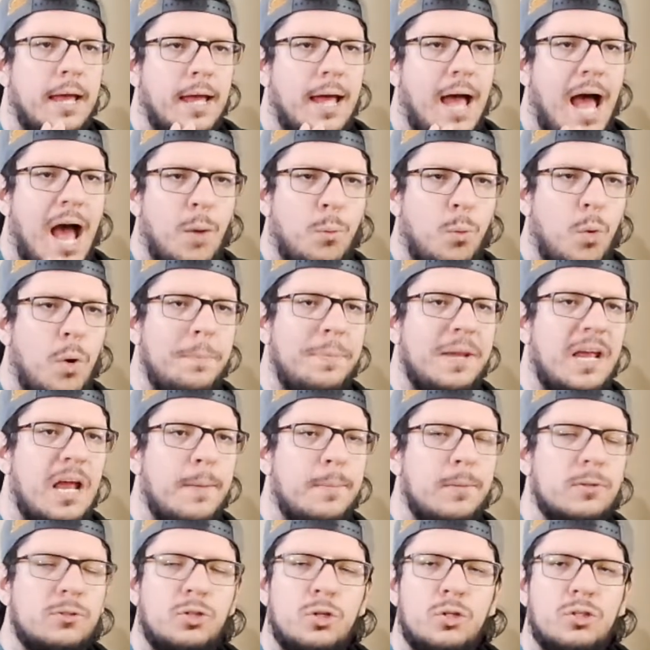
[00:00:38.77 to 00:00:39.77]
I won't be
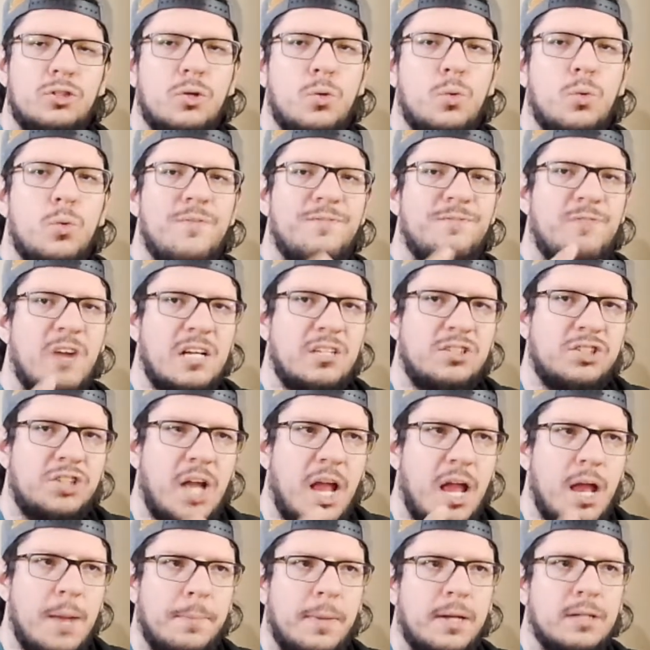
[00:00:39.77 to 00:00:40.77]
able to do face
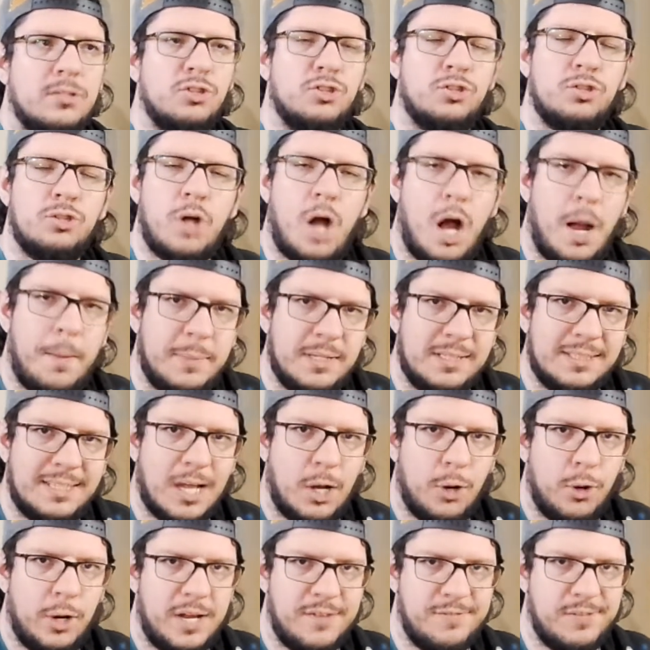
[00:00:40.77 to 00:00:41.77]
cam and
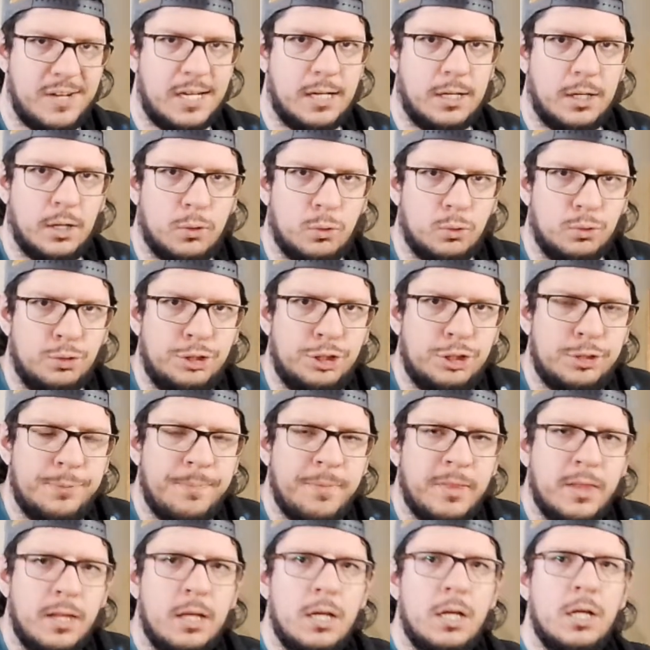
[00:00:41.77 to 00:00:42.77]
commentary videos.
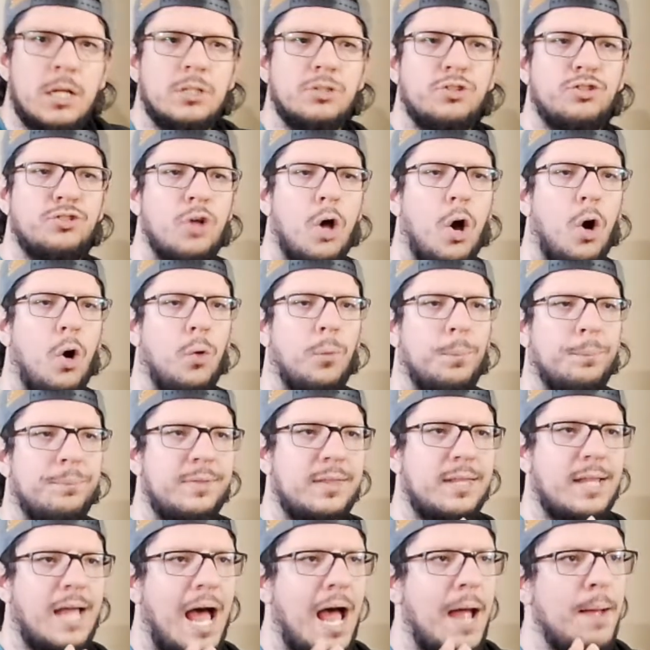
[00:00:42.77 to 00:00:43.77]
So
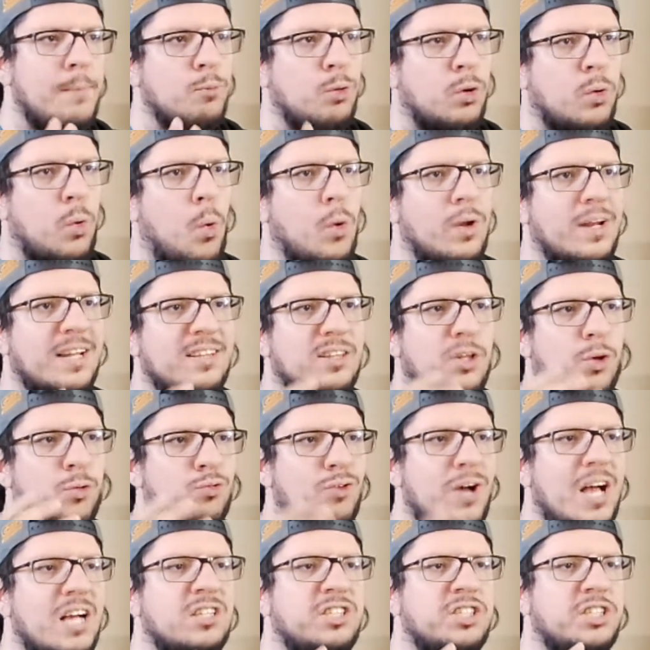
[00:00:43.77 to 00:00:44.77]
I'm recording the
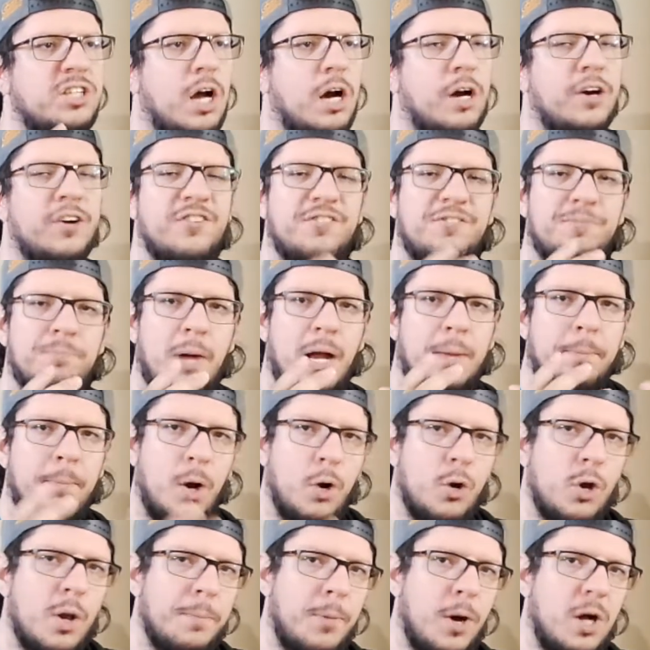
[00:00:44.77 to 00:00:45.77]
rest of my
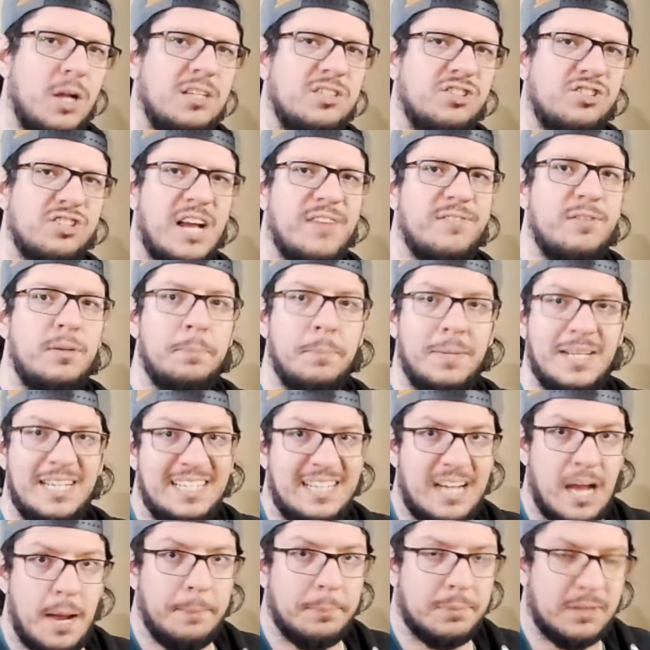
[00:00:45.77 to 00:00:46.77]
Mario Party 7
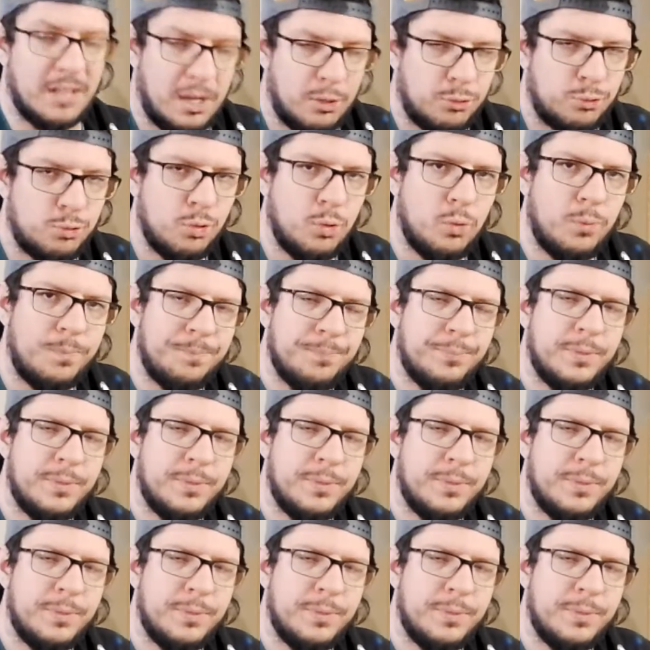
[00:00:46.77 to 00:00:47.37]
minigame playthrough